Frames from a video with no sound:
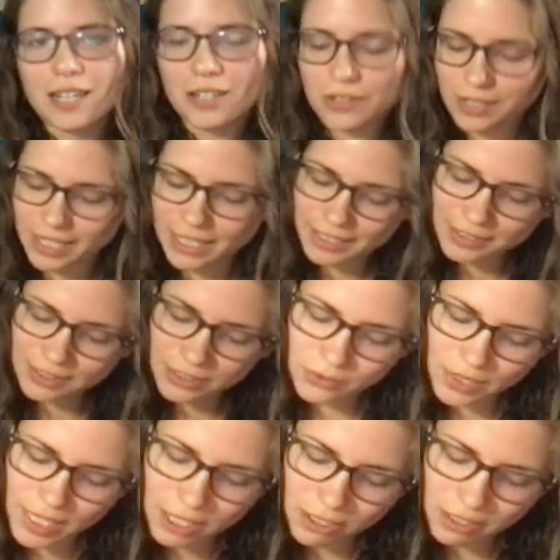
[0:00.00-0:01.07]
Okay, so
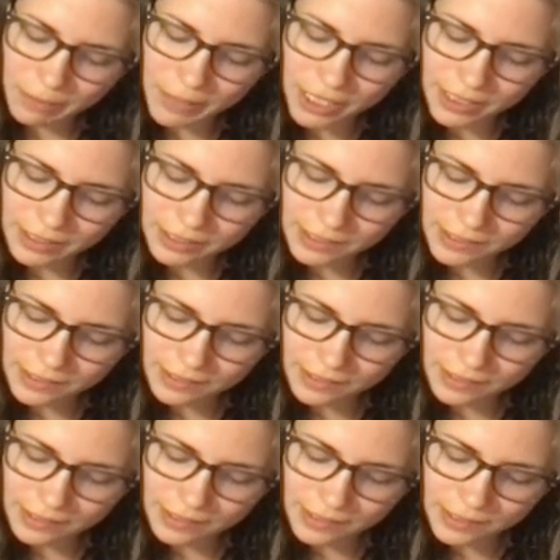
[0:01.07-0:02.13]
now I'm on
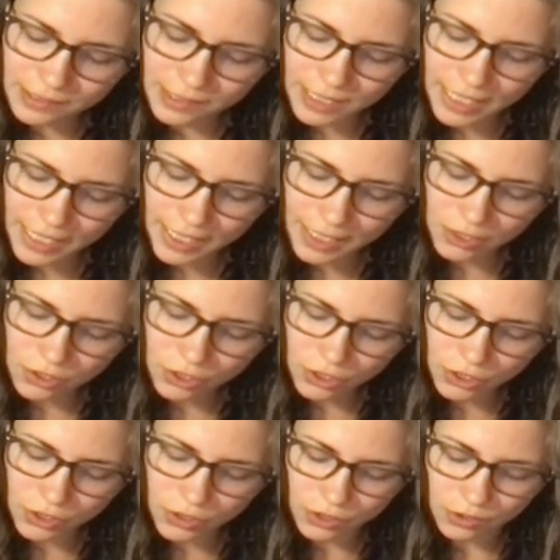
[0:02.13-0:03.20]
day
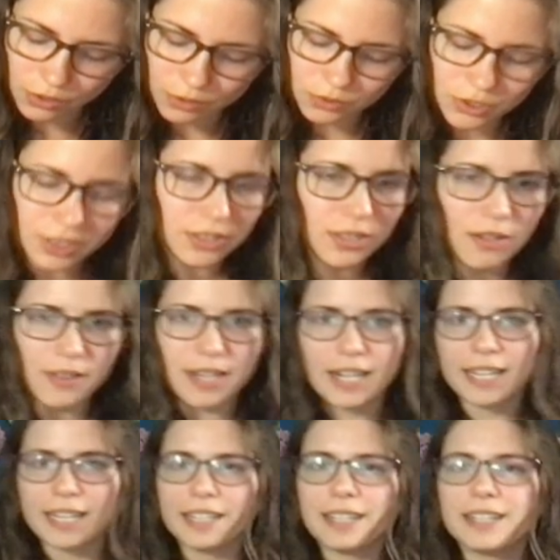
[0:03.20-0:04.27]
2, just so that
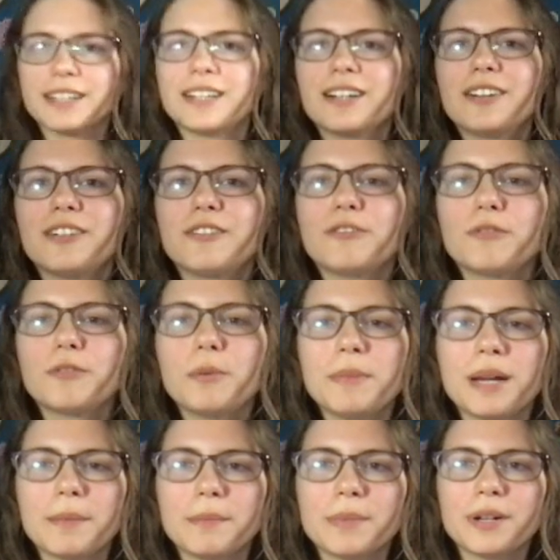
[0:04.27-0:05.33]
I
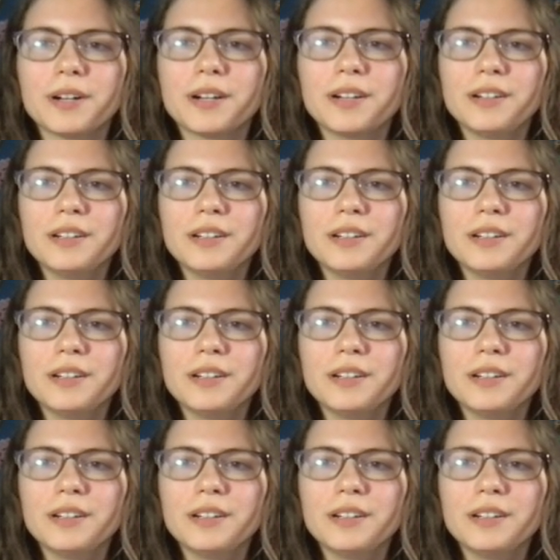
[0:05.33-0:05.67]
remember.